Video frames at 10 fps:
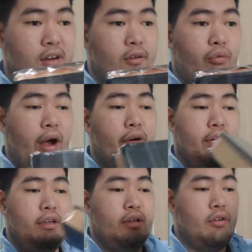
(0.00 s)
wow,
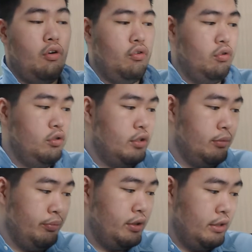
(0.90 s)
it's
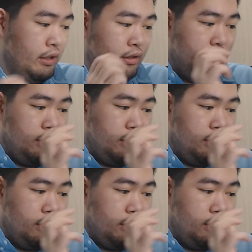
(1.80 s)
awesome since